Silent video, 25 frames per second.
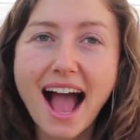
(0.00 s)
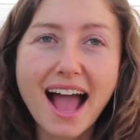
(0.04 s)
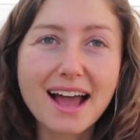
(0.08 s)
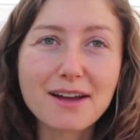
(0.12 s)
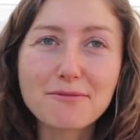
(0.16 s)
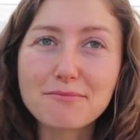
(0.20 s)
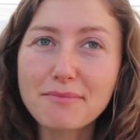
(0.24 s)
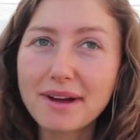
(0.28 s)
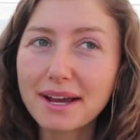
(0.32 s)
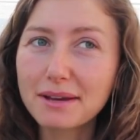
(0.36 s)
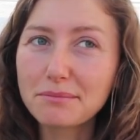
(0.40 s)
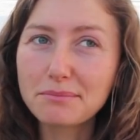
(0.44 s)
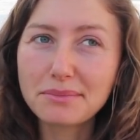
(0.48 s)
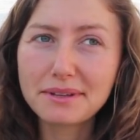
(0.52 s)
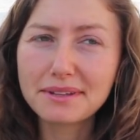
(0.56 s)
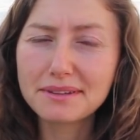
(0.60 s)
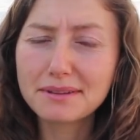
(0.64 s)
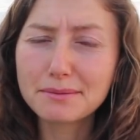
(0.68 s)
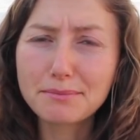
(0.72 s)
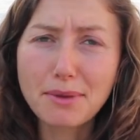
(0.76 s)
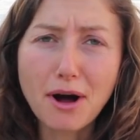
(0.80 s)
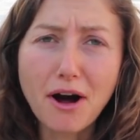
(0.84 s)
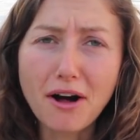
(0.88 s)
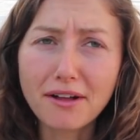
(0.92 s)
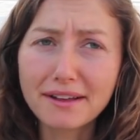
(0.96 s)
It might be
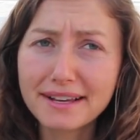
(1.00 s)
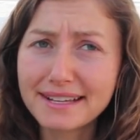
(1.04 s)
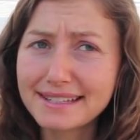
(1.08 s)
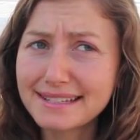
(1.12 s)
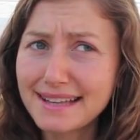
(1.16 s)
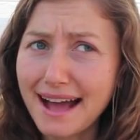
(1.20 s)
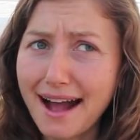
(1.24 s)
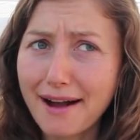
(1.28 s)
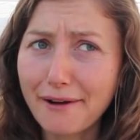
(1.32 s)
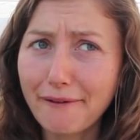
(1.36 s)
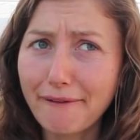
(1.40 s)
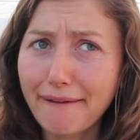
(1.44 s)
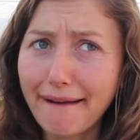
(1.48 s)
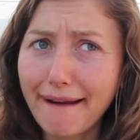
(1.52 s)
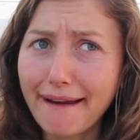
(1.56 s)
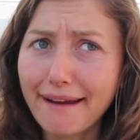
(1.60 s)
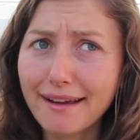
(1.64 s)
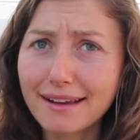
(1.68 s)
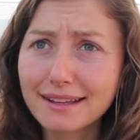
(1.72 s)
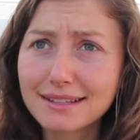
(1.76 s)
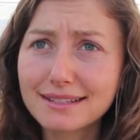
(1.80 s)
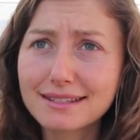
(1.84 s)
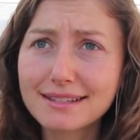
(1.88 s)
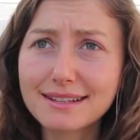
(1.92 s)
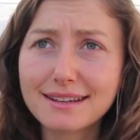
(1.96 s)
the
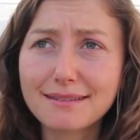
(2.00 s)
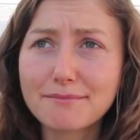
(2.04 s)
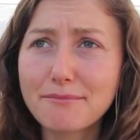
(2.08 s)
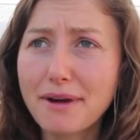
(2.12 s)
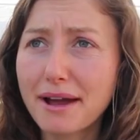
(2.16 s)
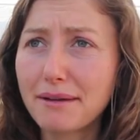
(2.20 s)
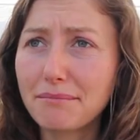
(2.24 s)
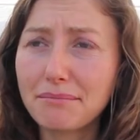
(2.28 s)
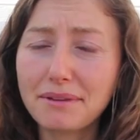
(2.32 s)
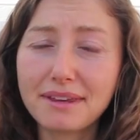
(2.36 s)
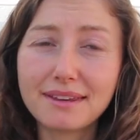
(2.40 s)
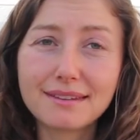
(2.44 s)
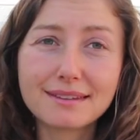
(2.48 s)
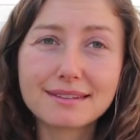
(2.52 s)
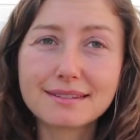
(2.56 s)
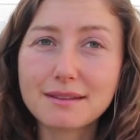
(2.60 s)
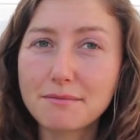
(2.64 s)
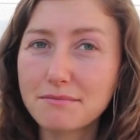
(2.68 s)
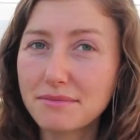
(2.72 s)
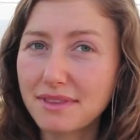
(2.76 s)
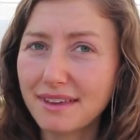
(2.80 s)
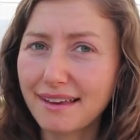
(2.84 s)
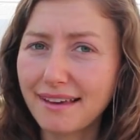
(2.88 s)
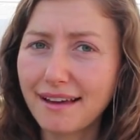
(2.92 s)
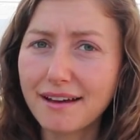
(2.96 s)
polysaccharides, it might be
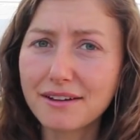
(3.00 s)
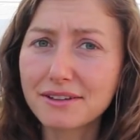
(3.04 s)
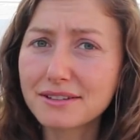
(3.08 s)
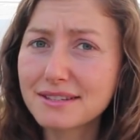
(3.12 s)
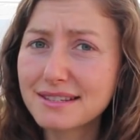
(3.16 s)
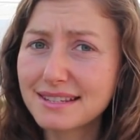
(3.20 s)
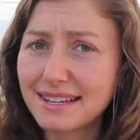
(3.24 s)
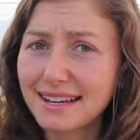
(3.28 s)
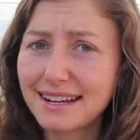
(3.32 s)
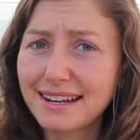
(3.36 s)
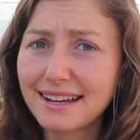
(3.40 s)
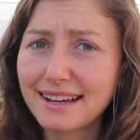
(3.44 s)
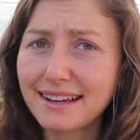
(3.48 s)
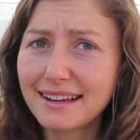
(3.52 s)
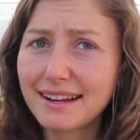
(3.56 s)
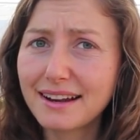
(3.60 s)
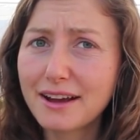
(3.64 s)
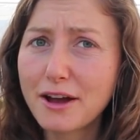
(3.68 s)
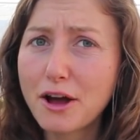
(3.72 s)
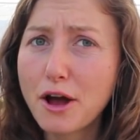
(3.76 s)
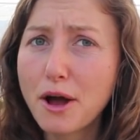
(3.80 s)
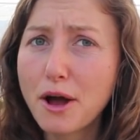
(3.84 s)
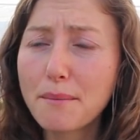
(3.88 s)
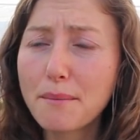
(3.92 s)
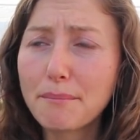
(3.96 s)
something else in it,
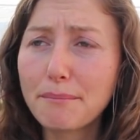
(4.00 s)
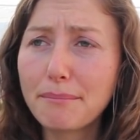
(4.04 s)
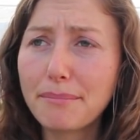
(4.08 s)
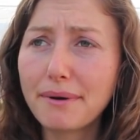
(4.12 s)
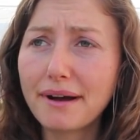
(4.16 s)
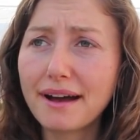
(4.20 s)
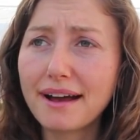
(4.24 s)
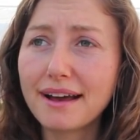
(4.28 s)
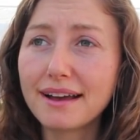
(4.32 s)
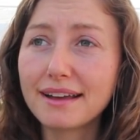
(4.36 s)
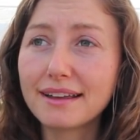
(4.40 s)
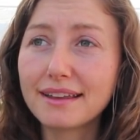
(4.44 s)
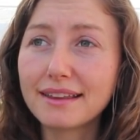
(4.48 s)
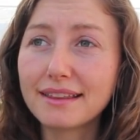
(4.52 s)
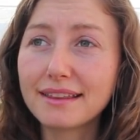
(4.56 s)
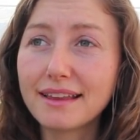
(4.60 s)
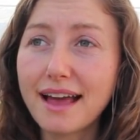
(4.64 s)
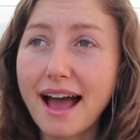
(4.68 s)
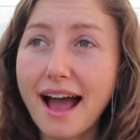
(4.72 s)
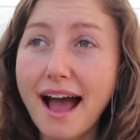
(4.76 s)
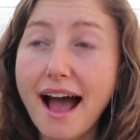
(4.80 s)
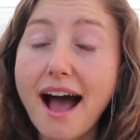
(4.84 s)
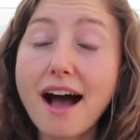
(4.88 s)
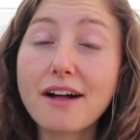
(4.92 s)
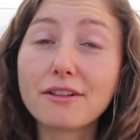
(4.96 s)
but
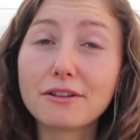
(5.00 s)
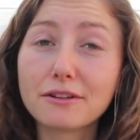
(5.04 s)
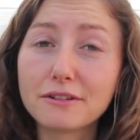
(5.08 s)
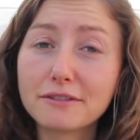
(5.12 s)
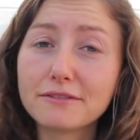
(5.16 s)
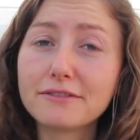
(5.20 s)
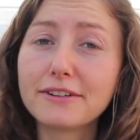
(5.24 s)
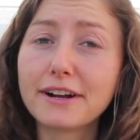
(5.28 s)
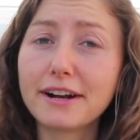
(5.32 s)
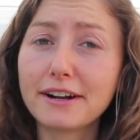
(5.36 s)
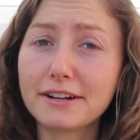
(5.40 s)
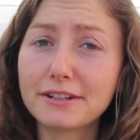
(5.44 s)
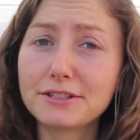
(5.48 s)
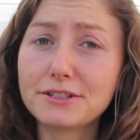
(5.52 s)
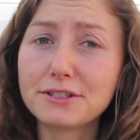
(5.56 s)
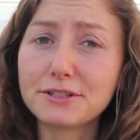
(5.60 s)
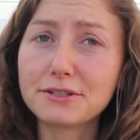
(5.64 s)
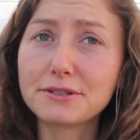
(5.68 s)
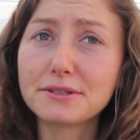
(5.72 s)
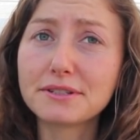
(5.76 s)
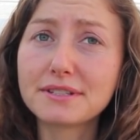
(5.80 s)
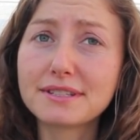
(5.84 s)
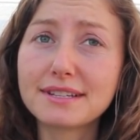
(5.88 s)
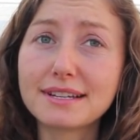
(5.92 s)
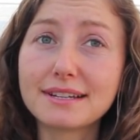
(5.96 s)
aloe vera
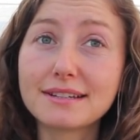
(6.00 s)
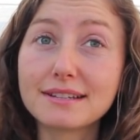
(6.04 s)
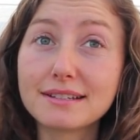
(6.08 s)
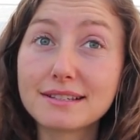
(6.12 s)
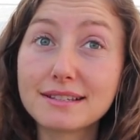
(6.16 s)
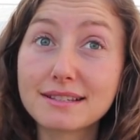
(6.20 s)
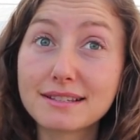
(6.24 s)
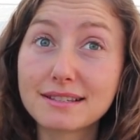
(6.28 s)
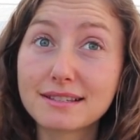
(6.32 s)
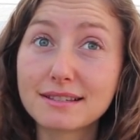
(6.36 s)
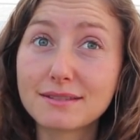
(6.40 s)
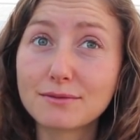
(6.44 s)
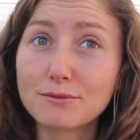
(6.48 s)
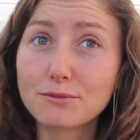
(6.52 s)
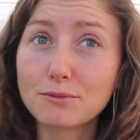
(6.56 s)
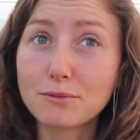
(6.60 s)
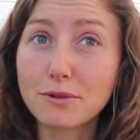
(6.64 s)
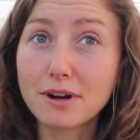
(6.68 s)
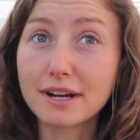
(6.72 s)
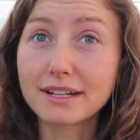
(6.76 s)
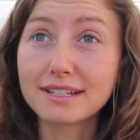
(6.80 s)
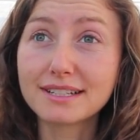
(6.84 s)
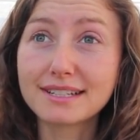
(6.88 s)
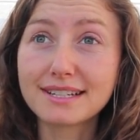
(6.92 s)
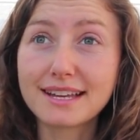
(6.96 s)
juice is
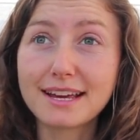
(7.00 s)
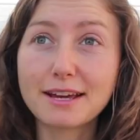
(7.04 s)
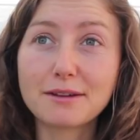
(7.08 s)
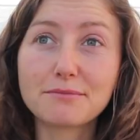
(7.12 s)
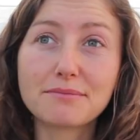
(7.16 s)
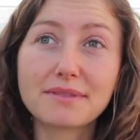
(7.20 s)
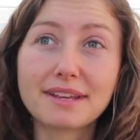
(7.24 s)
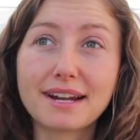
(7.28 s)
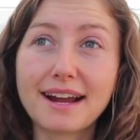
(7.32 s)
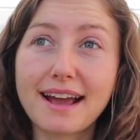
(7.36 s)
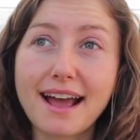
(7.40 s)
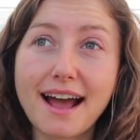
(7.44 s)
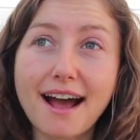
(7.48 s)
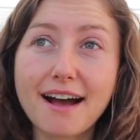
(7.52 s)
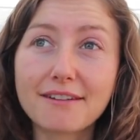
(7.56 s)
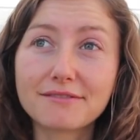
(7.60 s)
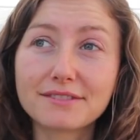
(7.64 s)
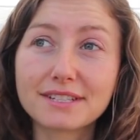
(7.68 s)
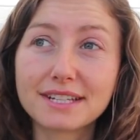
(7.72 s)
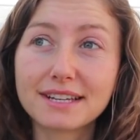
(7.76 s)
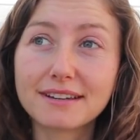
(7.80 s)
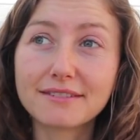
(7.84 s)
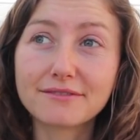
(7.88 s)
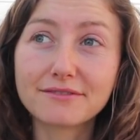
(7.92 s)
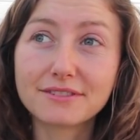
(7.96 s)
one tip that I have
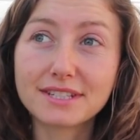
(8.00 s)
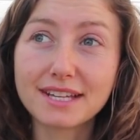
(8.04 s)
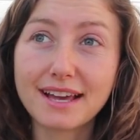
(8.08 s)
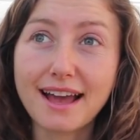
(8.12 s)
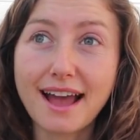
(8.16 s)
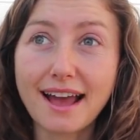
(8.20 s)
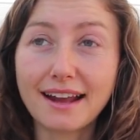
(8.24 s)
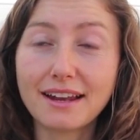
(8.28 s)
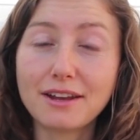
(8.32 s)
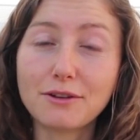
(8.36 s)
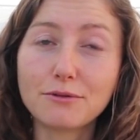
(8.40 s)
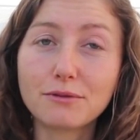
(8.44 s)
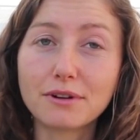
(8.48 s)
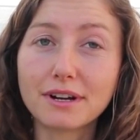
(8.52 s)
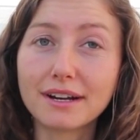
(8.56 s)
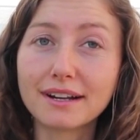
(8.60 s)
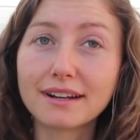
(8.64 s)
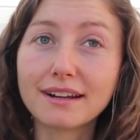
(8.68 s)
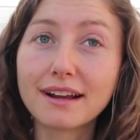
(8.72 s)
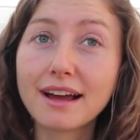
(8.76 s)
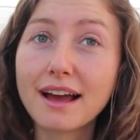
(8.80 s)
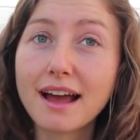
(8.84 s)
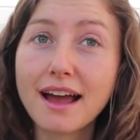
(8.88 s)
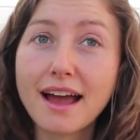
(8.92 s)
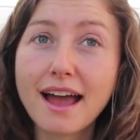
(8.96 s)
to give to
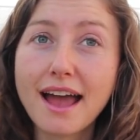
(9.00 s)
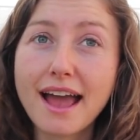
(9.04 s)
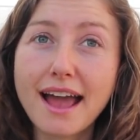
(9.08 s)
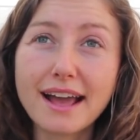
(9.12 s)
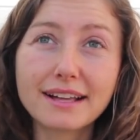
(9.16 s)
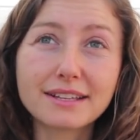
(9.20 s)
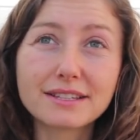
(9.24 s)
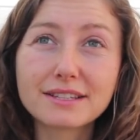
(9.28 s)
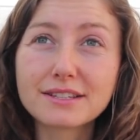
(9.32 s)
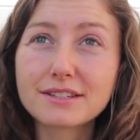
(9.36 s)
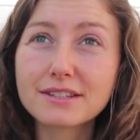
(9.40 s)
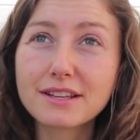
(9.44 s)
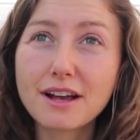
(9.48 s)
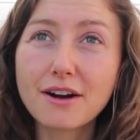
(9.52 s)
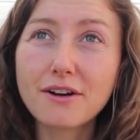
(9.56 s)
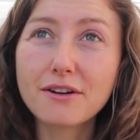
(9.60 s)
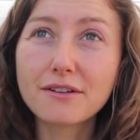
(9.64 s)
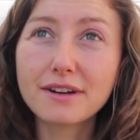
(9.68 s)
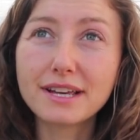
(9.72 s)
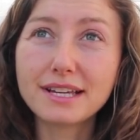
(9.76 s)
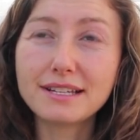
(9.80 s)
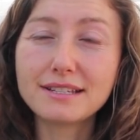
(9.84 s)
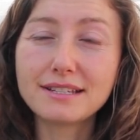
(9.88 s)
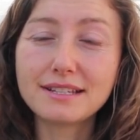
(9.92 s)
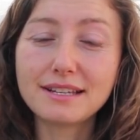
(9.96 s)
anyone. It's so
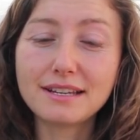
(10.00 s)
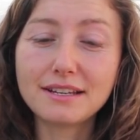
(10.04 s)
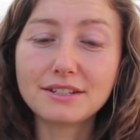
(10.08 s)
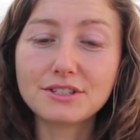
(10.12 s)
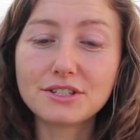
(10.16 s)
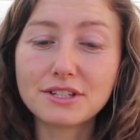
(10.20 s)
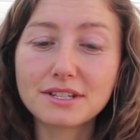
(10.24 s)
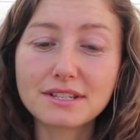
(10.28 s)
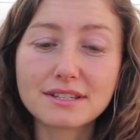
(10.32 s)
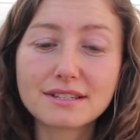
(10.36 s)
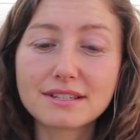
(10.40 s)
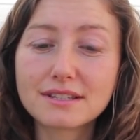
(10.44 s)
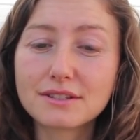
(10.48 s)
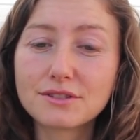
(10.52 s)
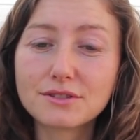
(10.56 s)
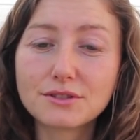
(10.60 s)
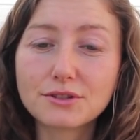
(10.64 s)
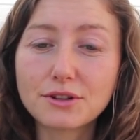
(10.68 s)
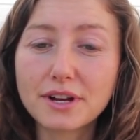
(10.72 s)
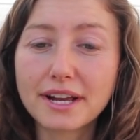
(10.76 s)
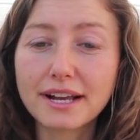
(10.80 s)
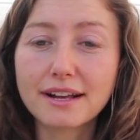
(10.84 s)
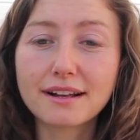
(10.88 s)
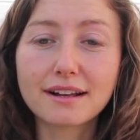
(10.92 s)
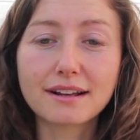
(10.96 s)
easy. Just
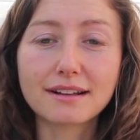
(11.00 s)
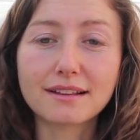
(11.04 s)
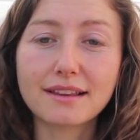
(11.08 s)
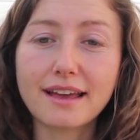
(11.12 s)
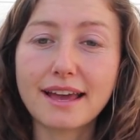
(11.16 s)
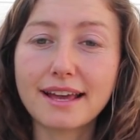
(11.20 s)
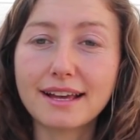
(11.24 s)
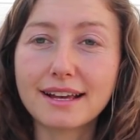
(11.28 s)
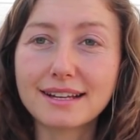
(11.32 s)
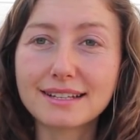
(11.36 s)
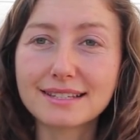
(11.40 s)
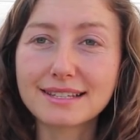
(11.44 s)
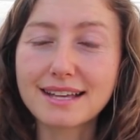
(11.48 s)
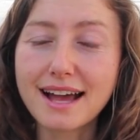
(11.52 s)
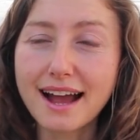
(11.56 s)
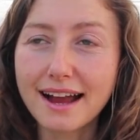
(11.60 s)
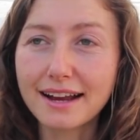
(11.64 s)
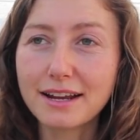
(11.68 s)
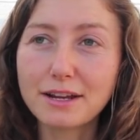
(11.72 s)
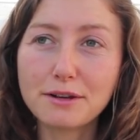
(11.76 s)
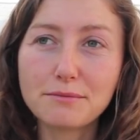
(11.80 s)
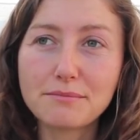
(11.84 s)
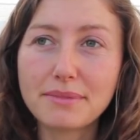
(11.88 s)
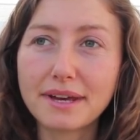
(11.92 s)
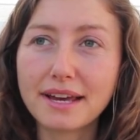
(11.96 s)
drink like a
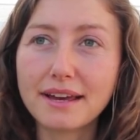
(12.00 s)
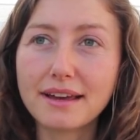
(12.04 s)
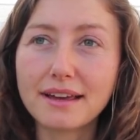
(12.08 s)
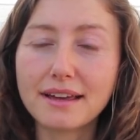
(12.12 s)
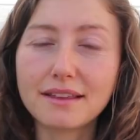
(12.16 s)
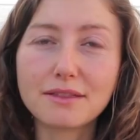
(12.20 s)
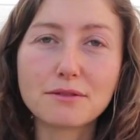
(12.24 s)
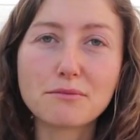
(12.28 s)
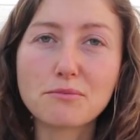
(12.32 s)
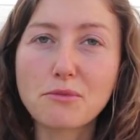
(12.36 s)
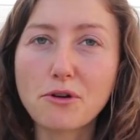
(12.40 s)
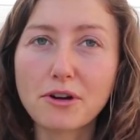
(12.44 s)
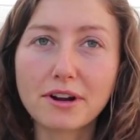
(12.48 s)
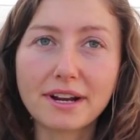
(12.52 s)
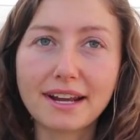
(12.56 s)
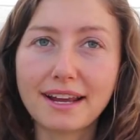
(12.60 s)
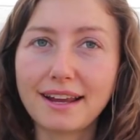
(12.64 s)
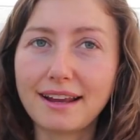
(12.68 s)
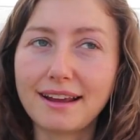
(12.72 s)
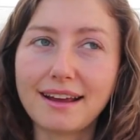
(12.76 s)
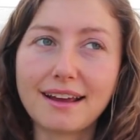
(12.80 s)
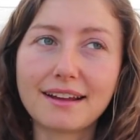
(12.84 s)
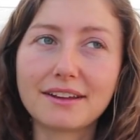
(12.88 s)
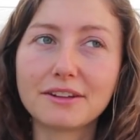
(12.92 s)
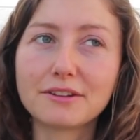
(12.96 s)
tiny bit in the
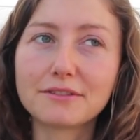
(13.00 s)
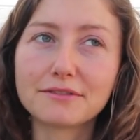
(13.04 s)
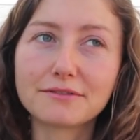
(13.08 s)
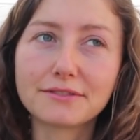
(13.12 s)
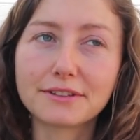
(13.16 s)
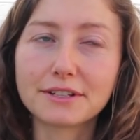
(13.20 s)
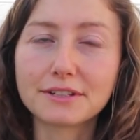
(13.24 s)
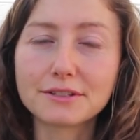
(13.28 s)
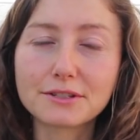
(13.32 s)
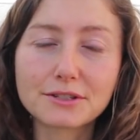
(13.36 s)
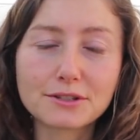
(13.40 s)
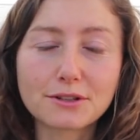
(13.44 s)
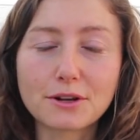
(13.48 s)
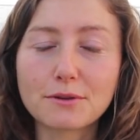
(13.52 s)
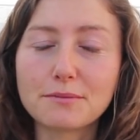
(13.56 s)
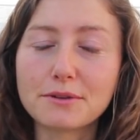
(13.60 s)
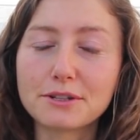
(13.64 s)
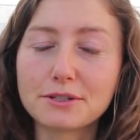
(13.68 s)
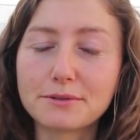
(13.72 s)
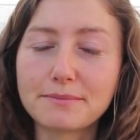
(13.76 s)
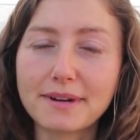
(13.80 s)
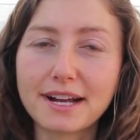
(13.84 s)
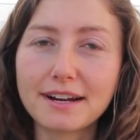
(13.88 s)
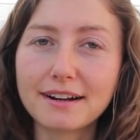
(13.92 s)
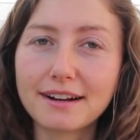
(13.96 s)
morning and you'll feel so
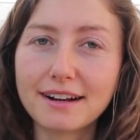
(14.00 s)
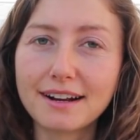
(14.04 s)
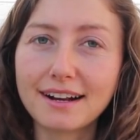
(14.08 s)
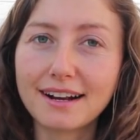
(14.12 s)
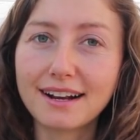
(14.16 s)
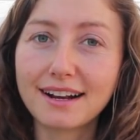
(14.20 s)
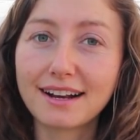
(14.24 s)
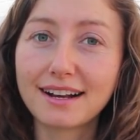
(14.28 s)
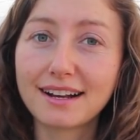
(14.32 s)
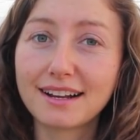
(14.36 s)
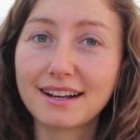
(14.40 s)
much better.